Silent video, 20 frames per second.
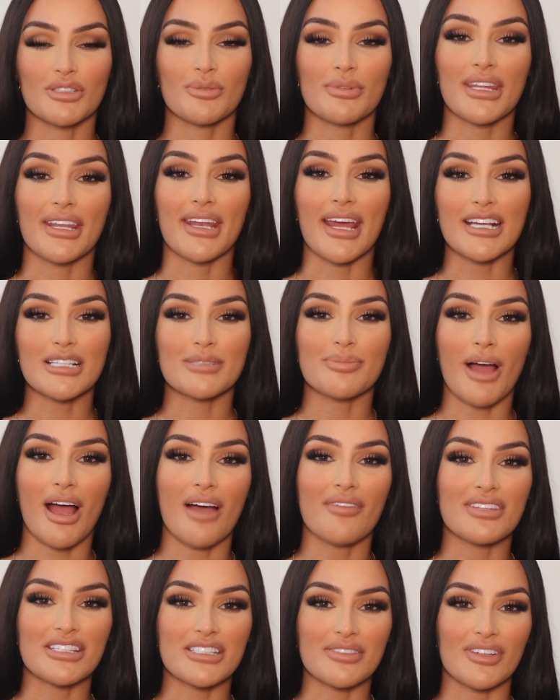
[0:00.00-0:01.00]
So in the next part
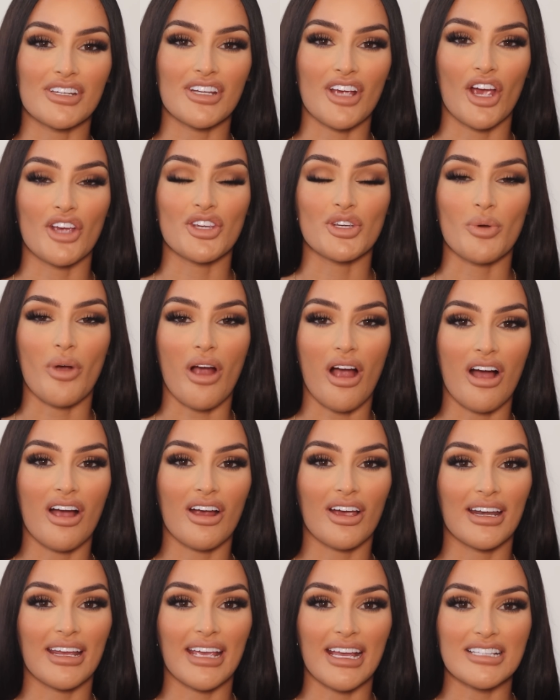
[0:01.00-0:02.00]
of this video, you are
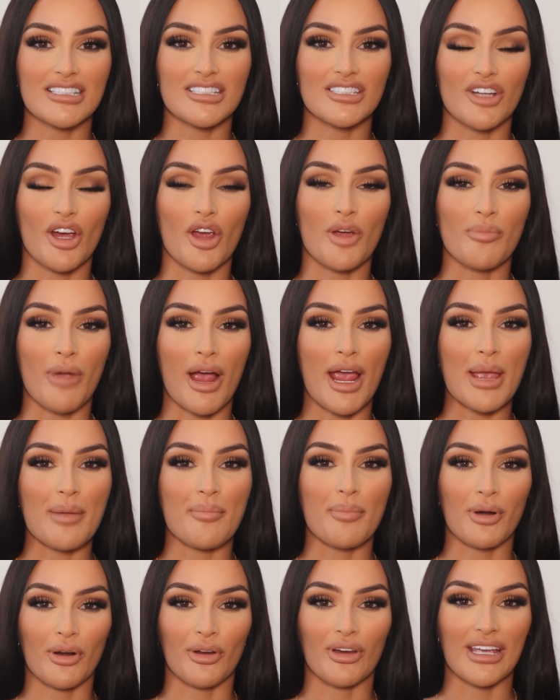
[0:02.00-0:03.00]
going to get to know my
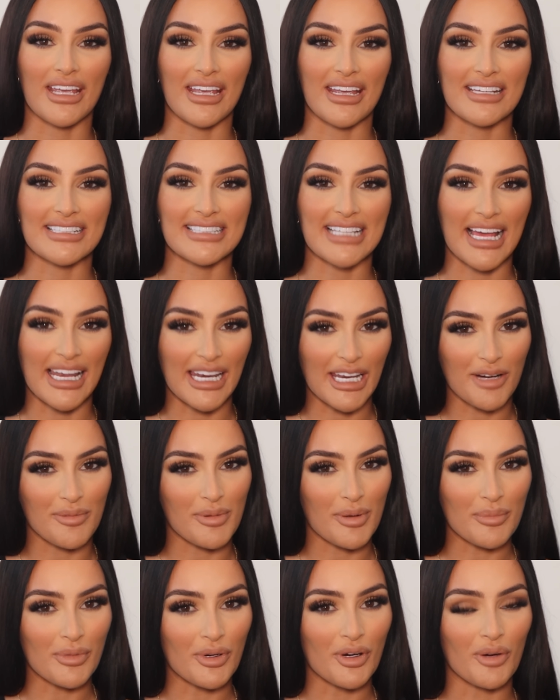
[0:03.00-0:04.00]
employees a little
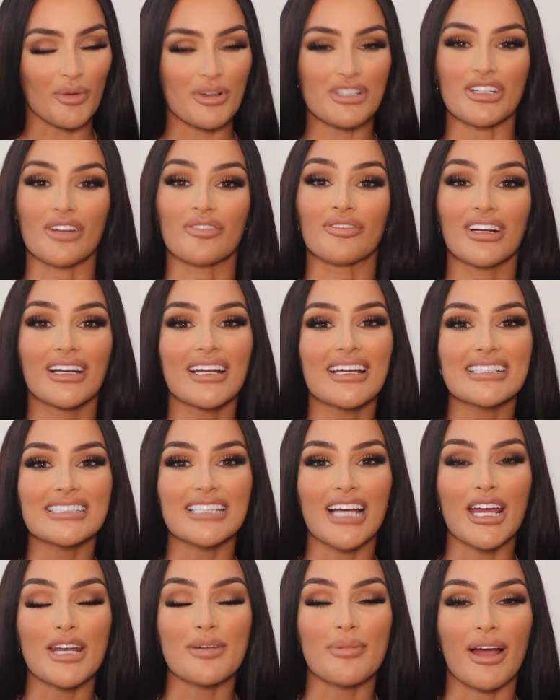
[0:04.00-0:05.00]
bit more, which I'm really
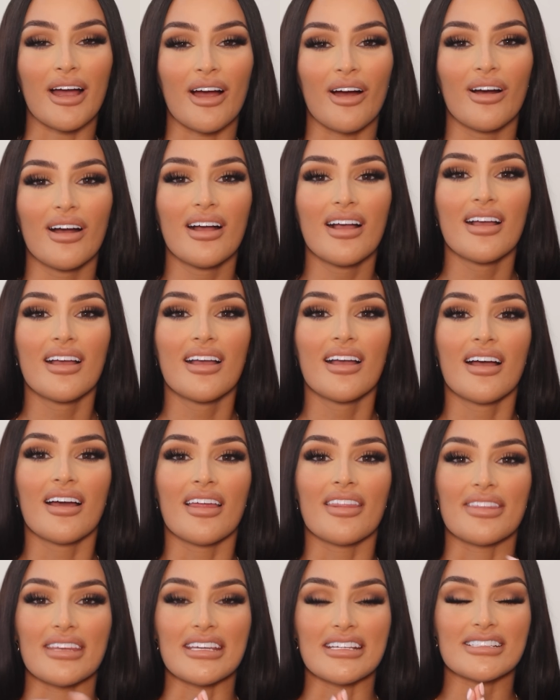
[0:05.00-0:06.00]
excited about.
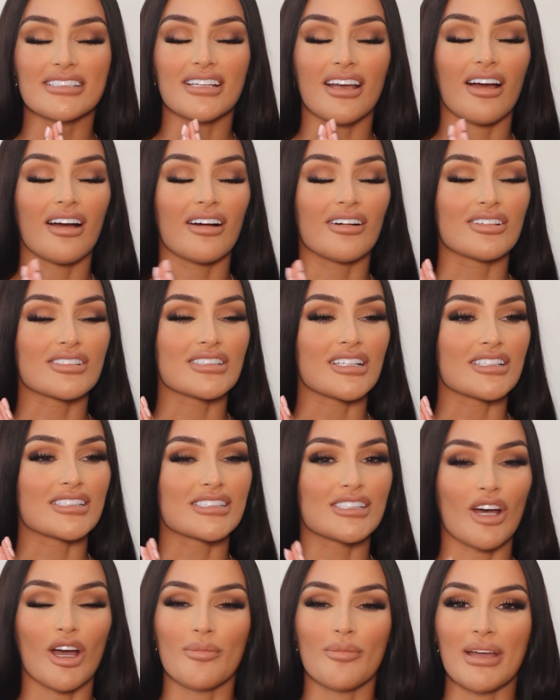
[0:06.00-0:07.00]
These girls are
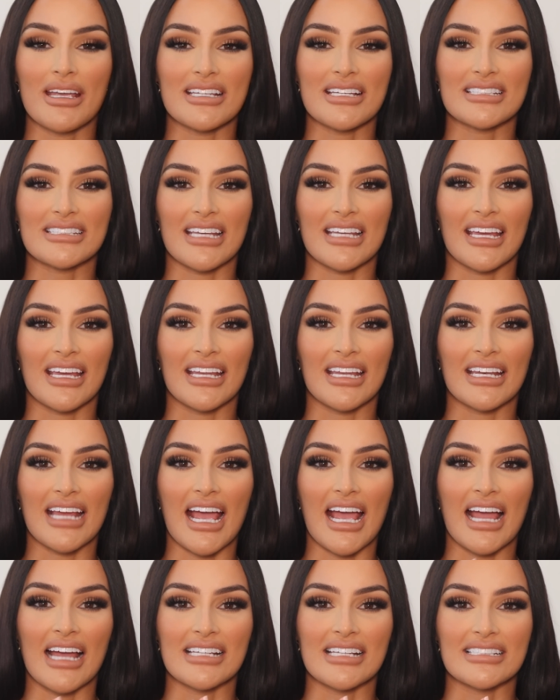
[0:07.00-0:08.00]
so amazing
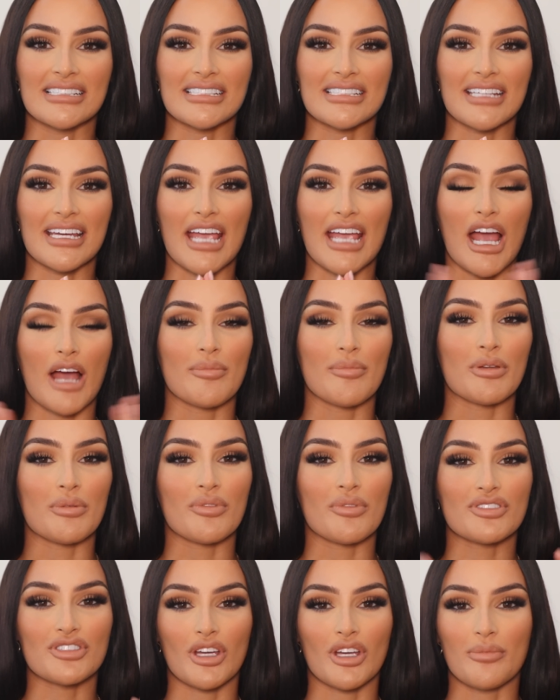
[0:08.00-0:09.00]
and they help me
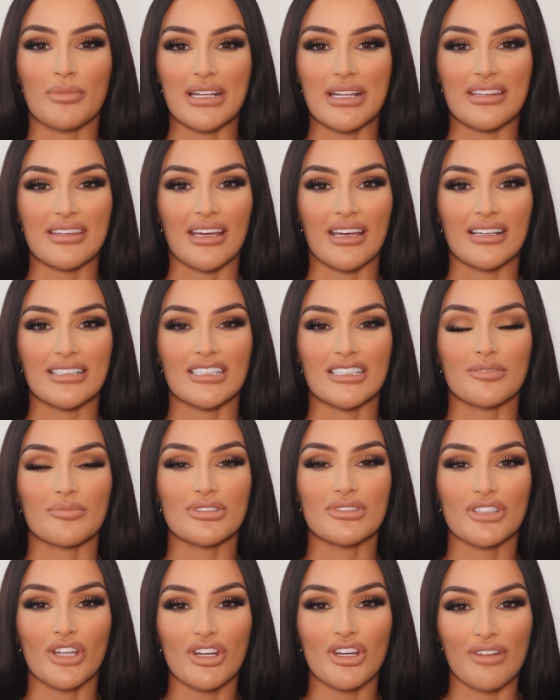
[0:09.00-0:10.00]
with so many things and I'm
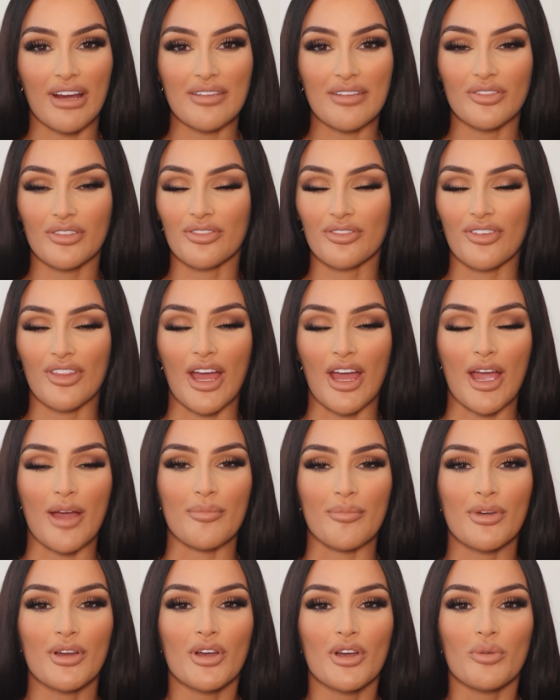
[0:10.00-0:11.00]
so grateful for
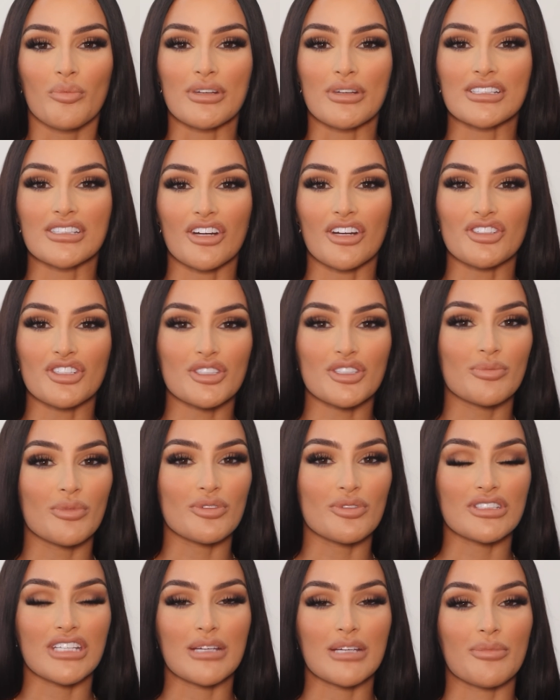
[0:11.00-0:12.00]
them. We're such a small
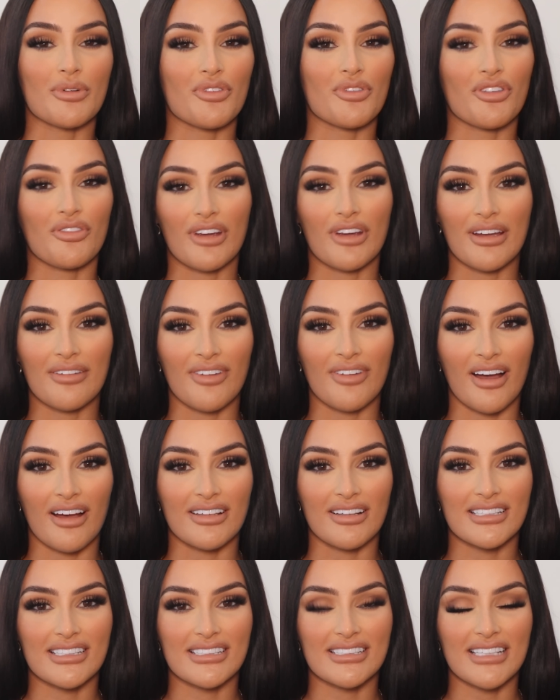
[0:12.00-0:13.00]
team of 3 of
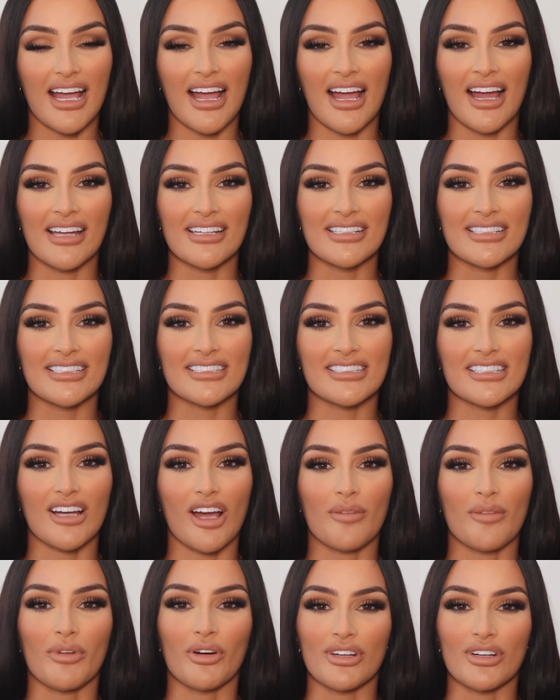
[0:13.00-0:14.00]
us and
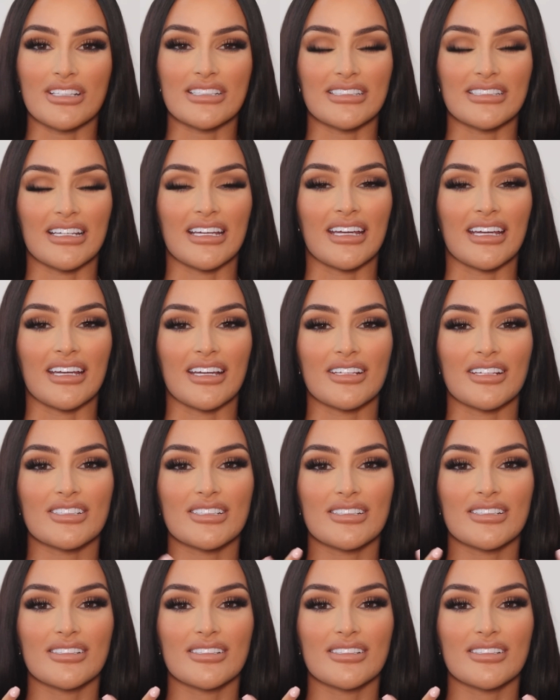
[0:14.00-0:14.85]
I'm honestly